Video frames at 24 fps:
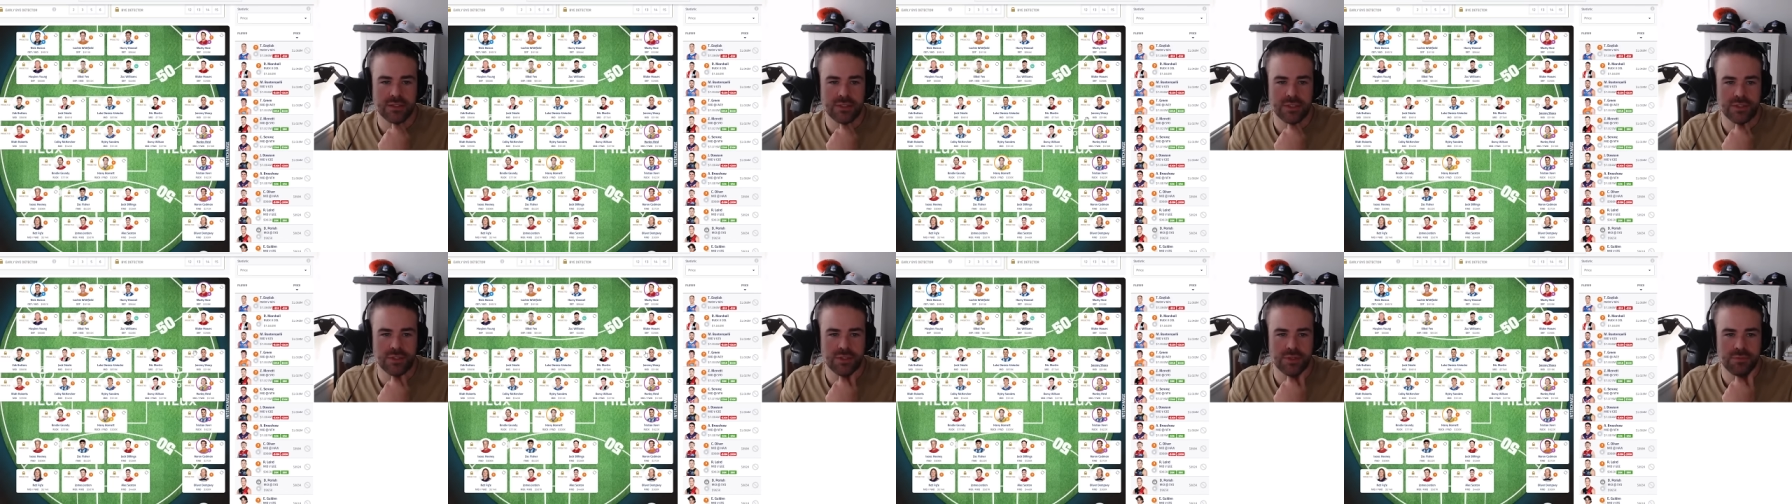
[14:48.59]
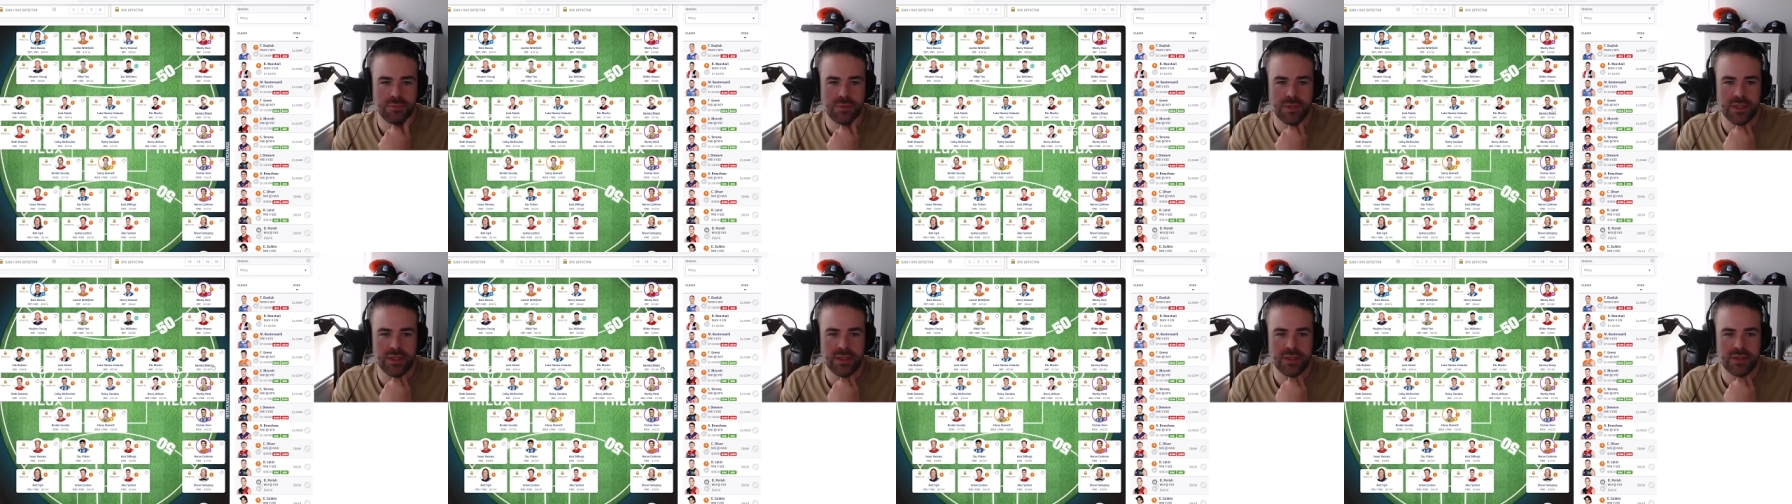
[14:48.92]
it should
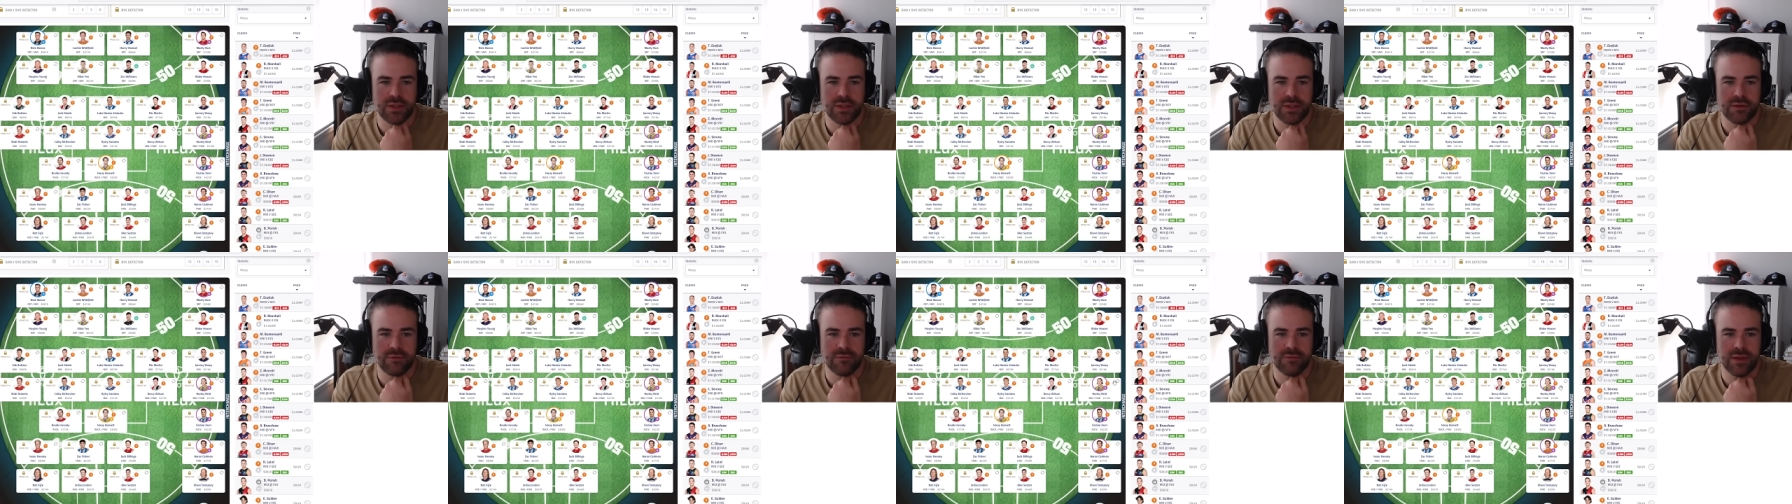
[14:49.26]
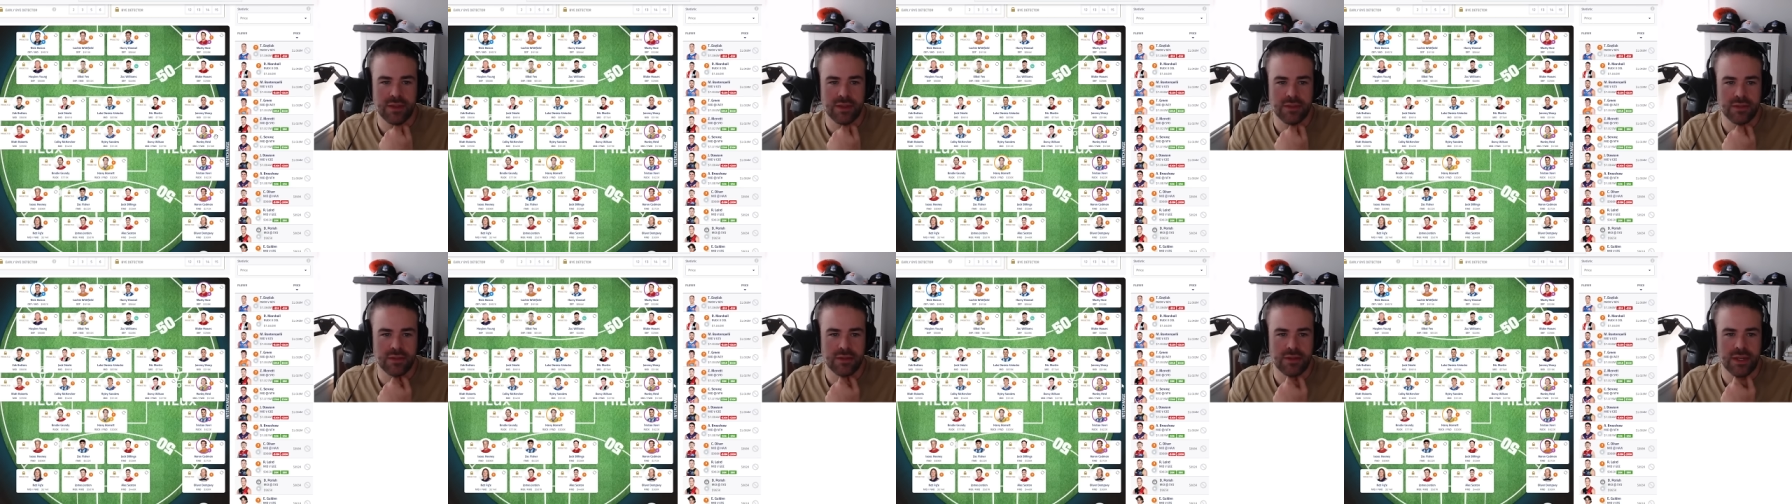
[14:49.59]
be an
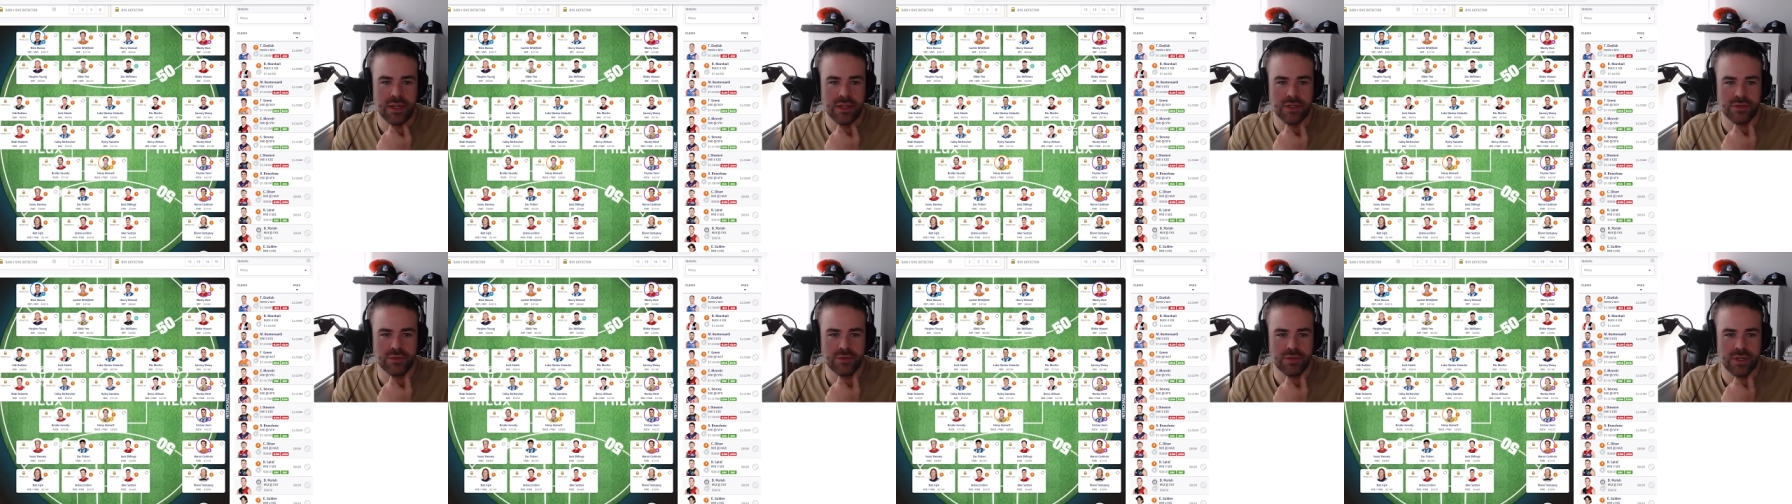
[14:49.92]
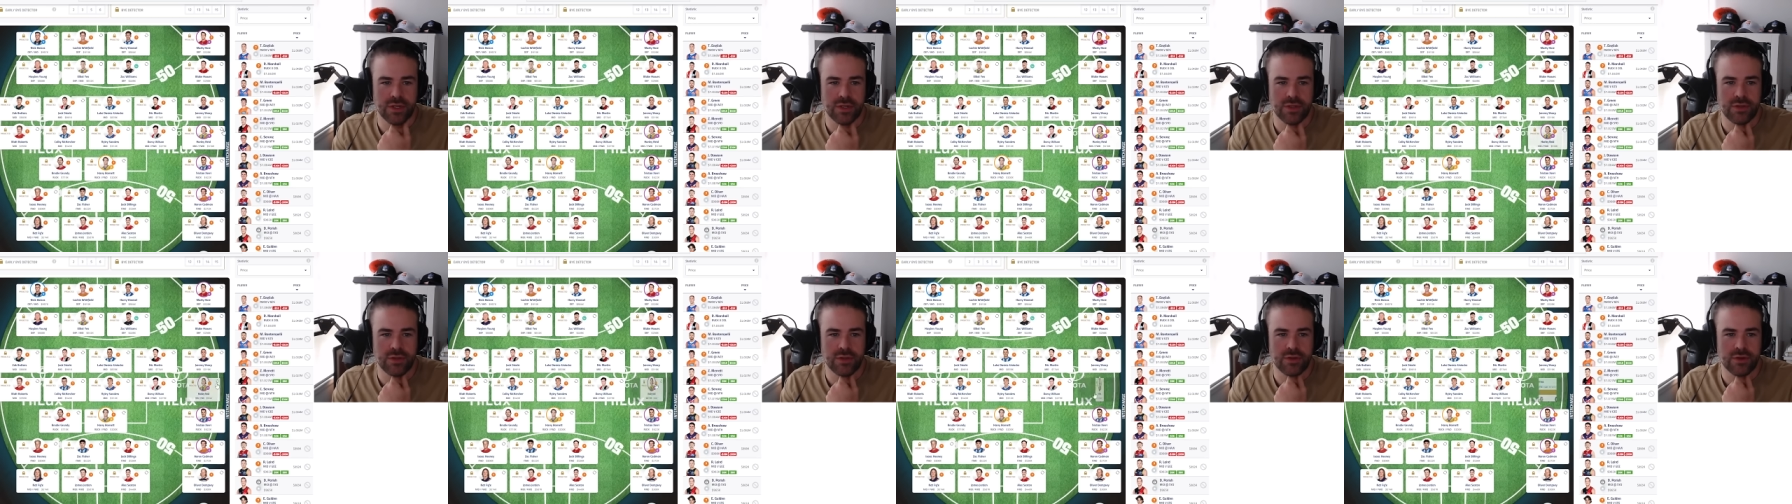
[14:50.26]
invalid
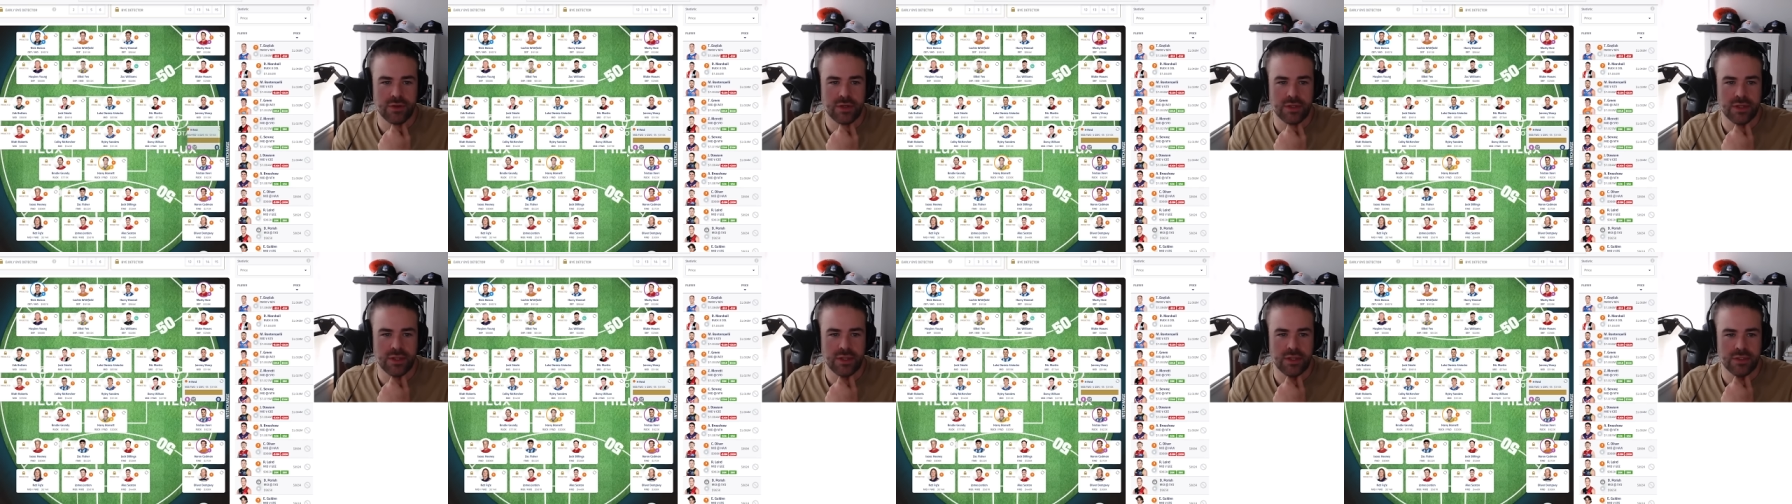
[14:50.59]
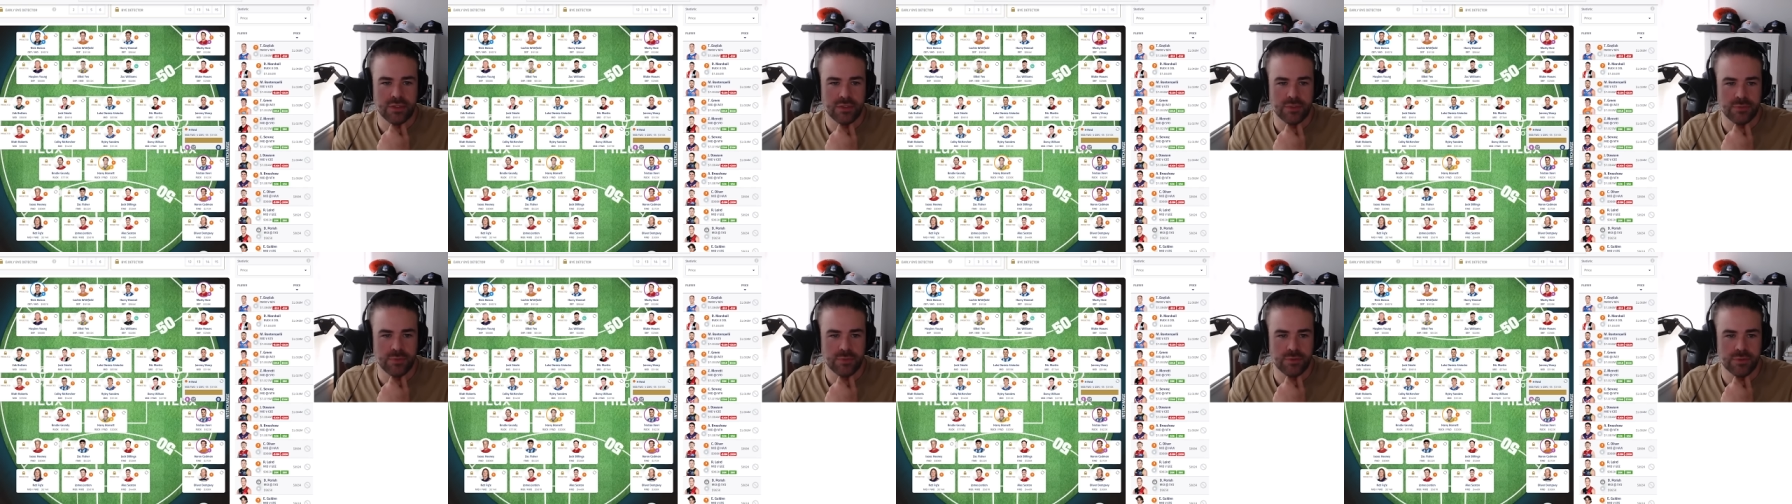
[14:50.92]
entry and you're not
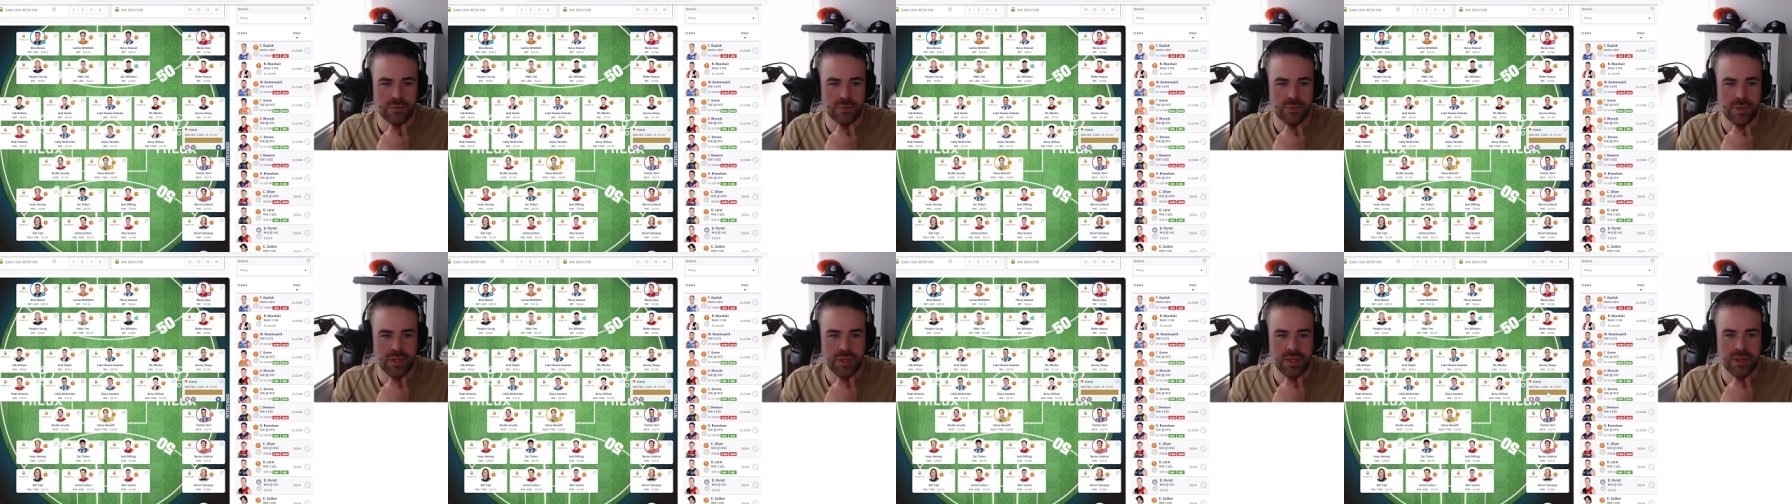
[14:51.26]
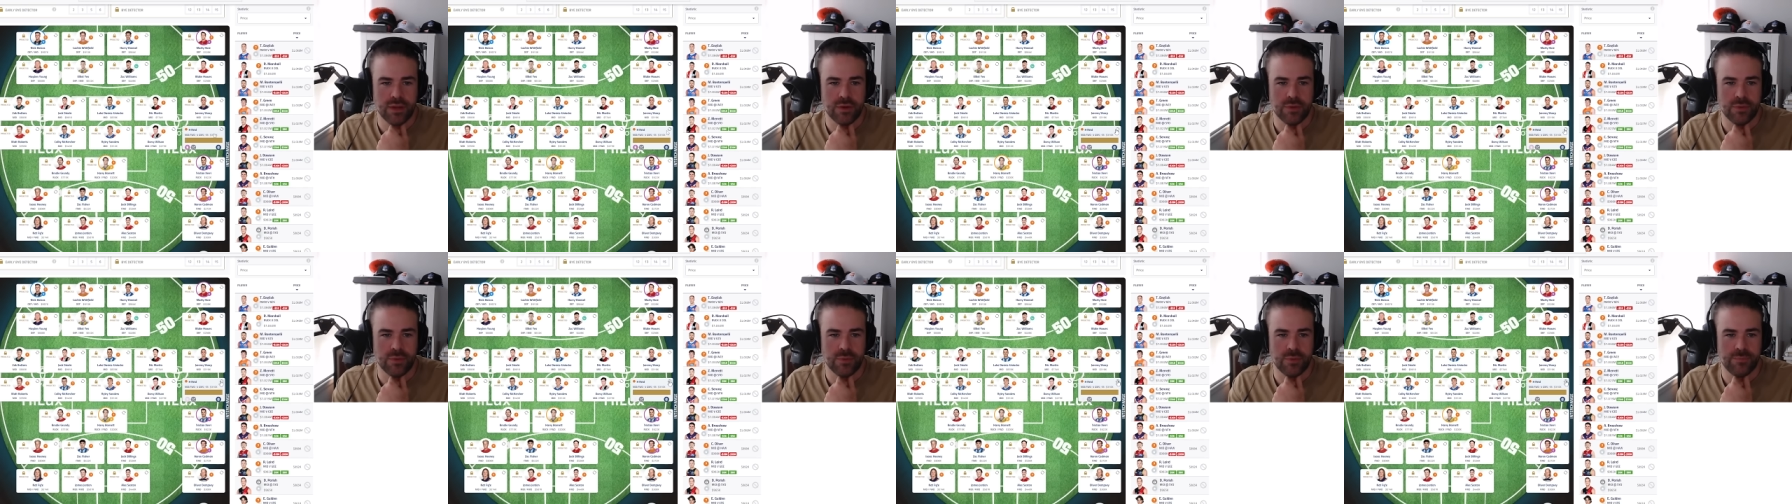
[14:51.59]
eligible to win
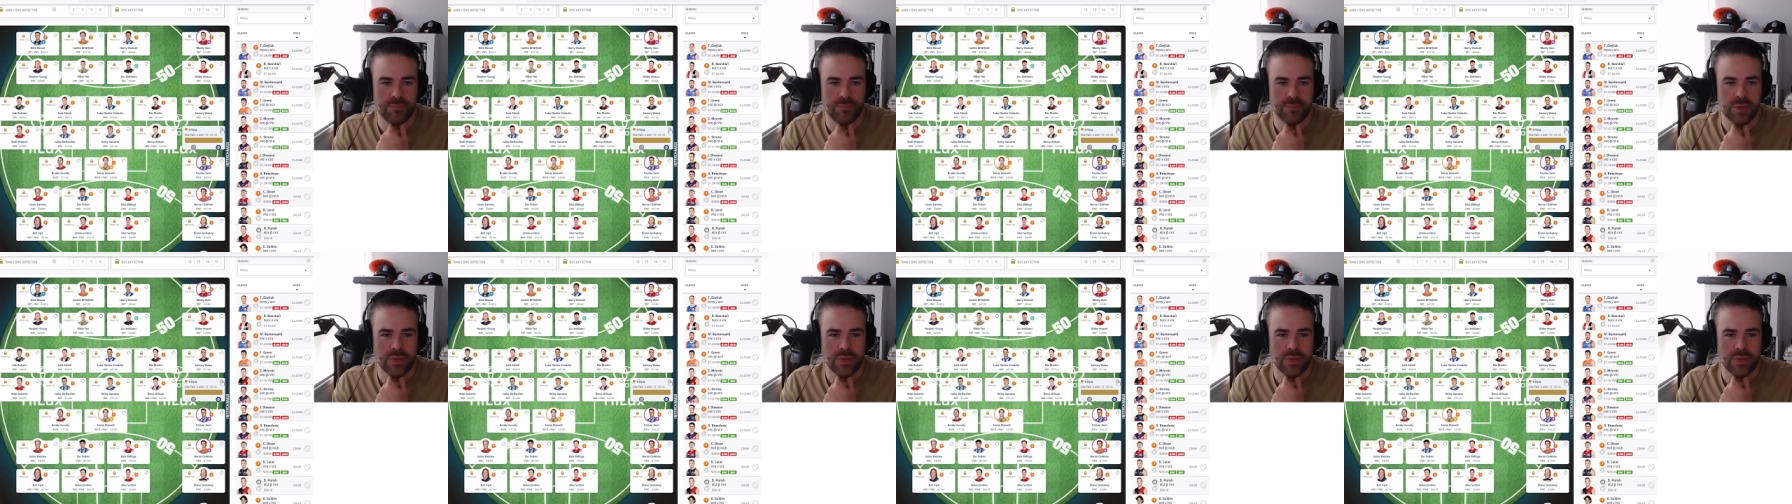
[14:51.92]
at all.